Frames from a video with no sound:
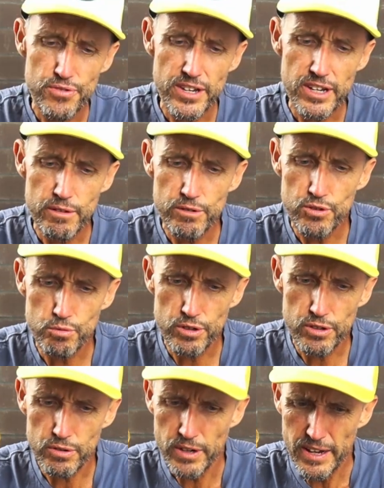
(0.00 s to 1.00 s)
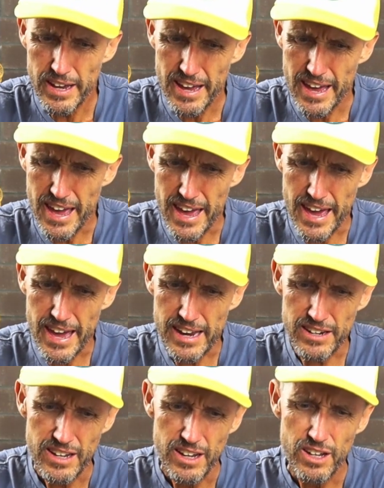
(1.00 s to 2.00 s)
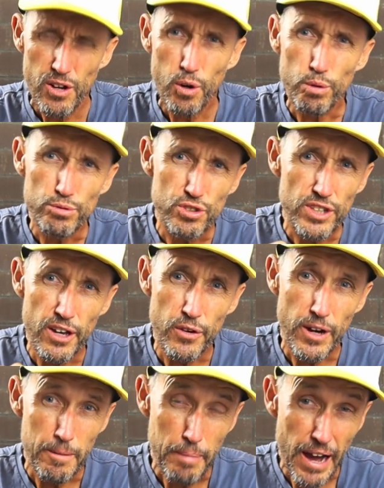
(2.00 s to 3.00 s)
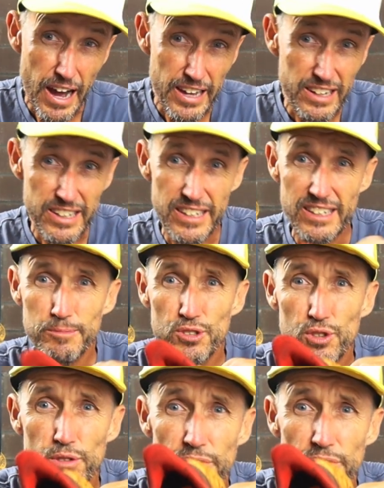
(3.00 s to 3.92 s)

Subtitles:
there as well, and also a partly, I'm not sure